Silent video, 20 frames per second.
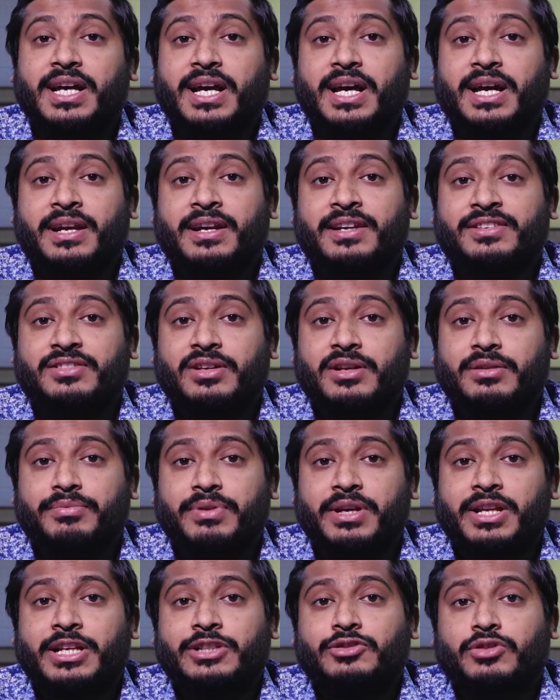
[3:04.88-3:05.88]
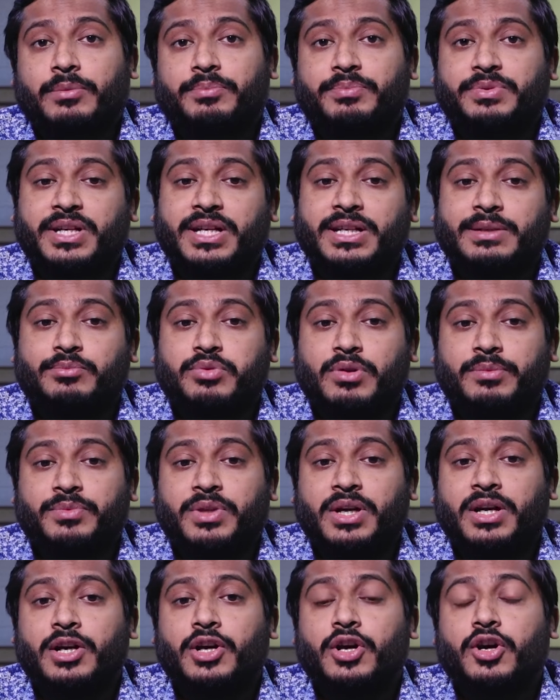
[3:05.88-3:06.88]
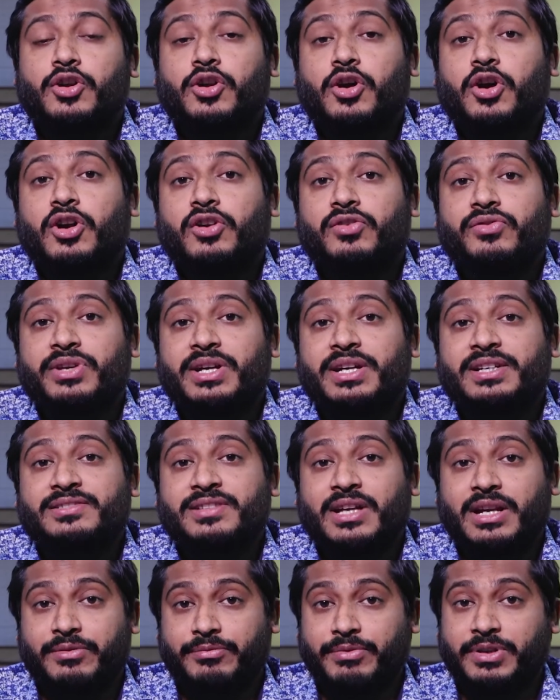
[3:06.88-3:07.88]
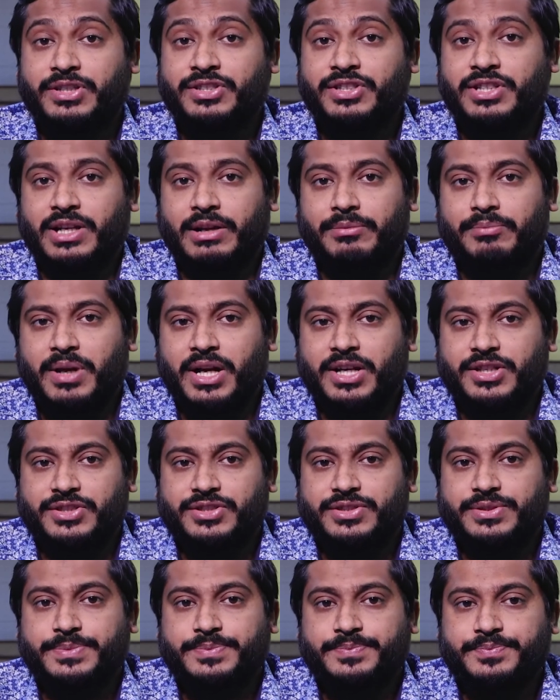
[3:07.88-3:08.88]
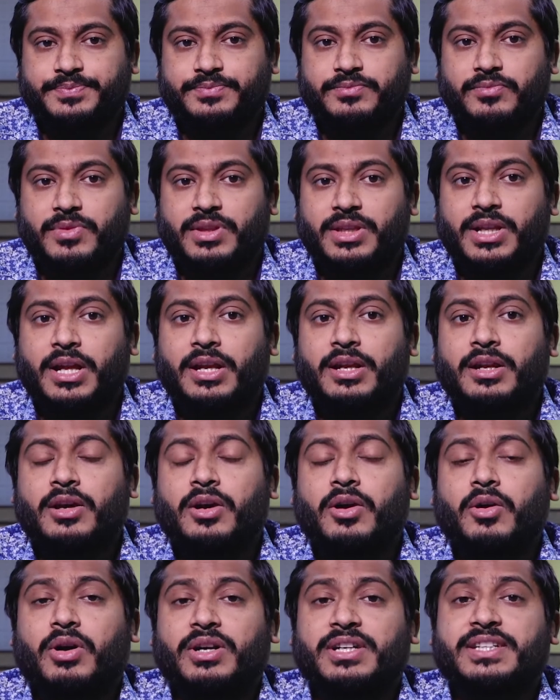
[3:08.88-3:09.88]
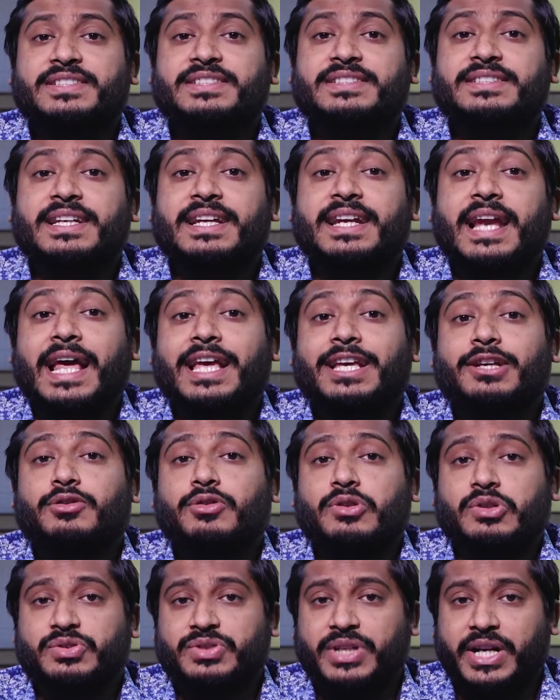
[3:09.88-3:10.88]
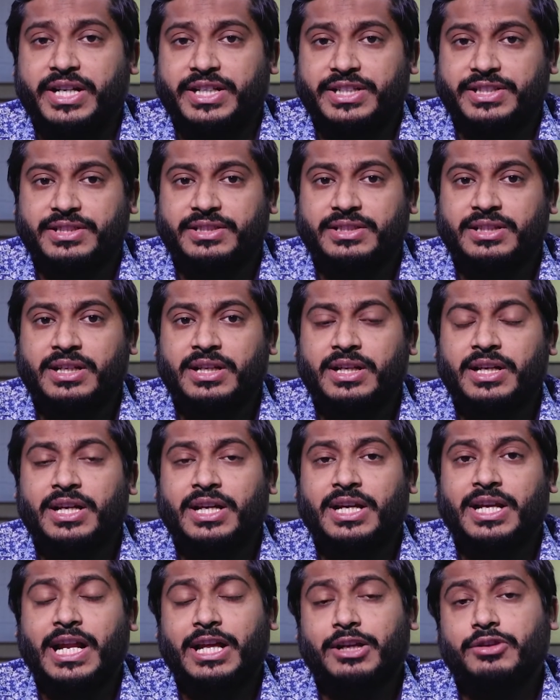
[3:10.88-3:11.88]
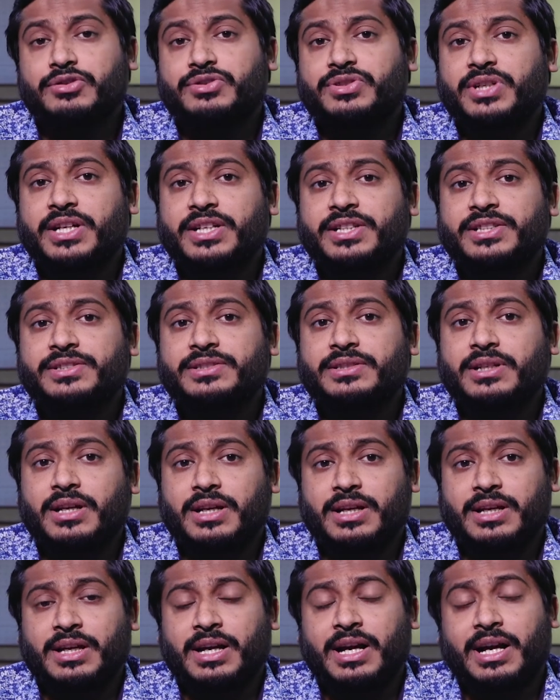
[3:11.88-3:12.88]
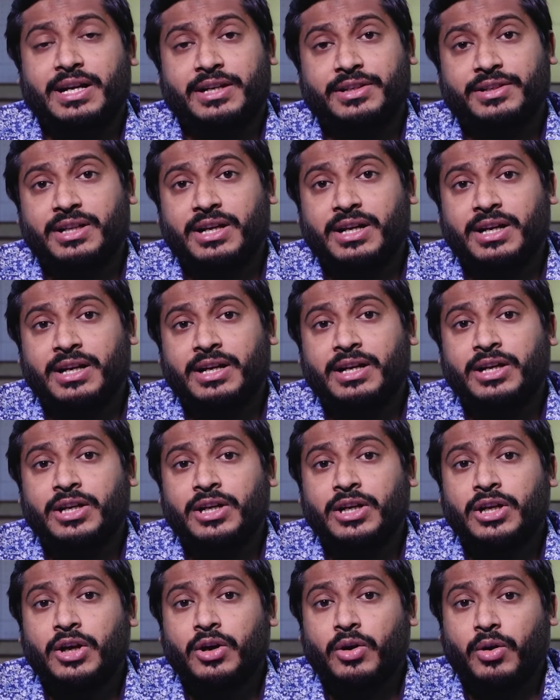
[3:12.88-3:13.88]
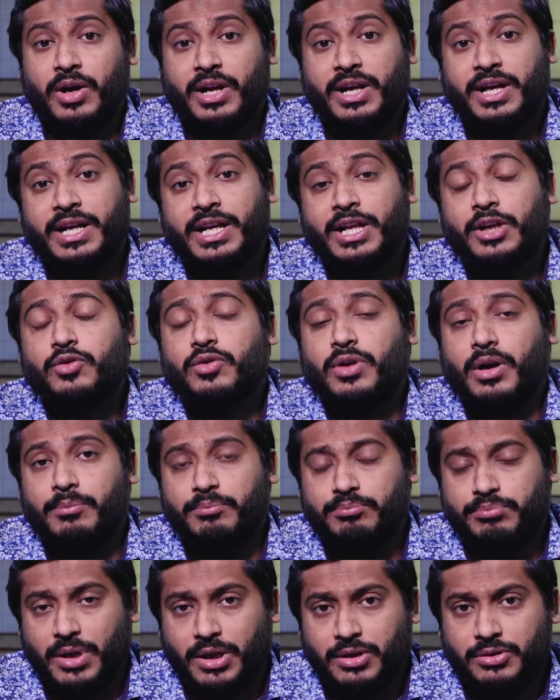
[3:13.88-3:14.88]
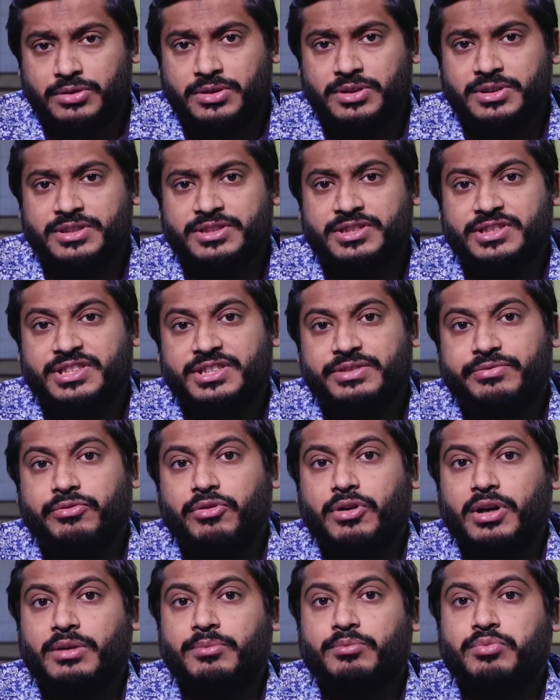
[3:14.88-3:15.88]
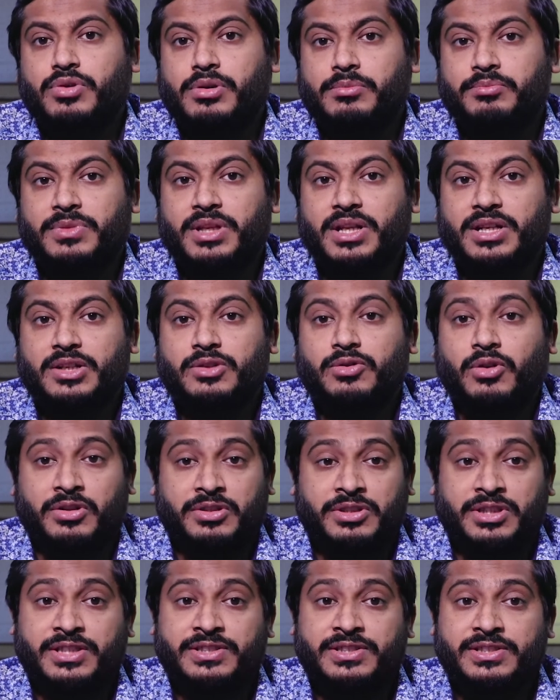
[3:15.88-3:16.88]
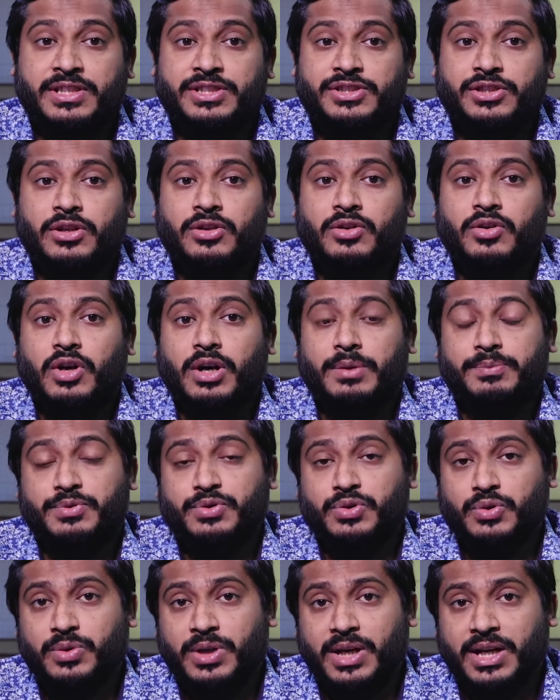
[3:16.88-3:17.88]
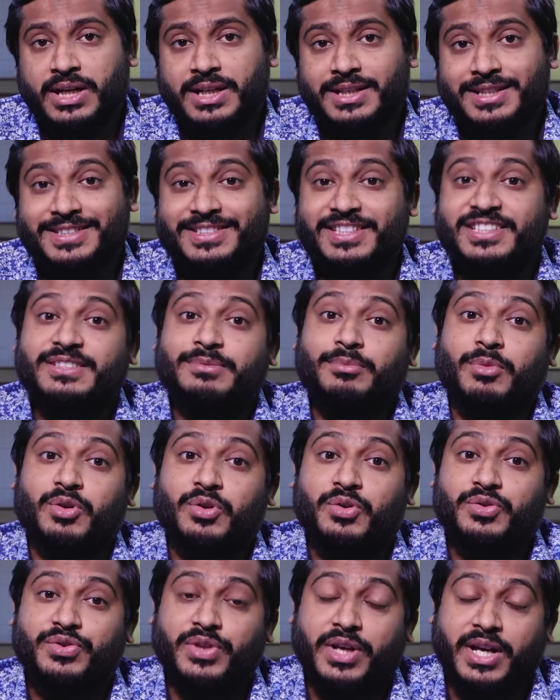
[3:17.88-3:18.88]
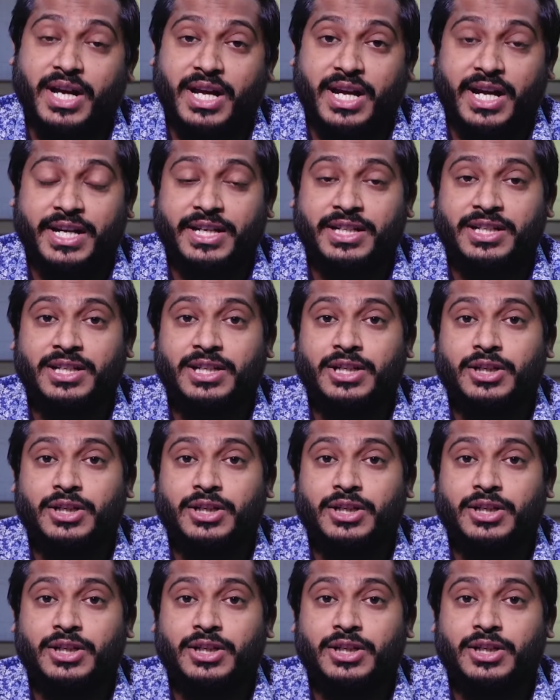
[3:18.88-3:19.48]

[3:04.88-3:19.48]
And reserpine is obtained from the Rolfia serpentina plant. Then what is glycoside? Glycoside are the organic compound which is formed from the condensation of sugar, this is monosaccharide,